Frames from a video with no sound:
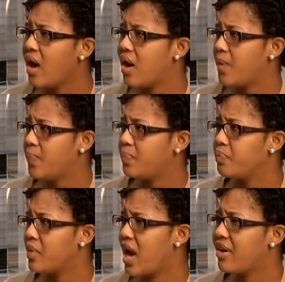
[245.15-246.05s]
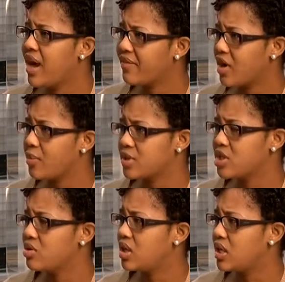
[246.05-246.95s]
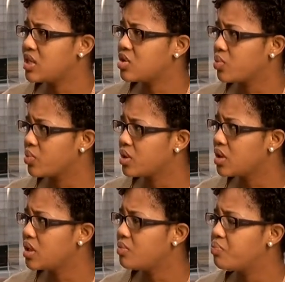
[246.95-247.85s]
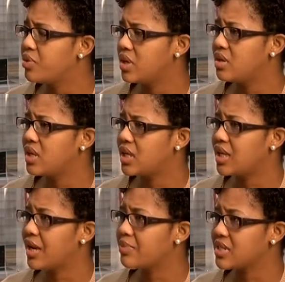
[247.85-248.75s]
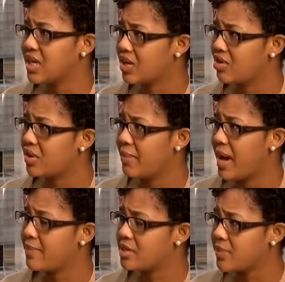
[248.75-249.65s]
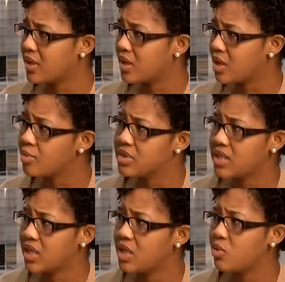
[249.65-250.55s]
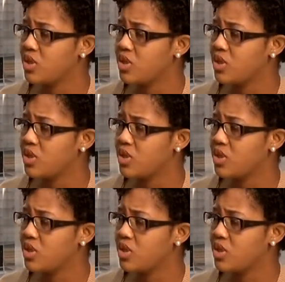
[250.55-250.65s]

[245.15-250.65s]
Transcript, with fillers: Um, had the opportunity to really put Indianapolis kind of on the map as being a global city,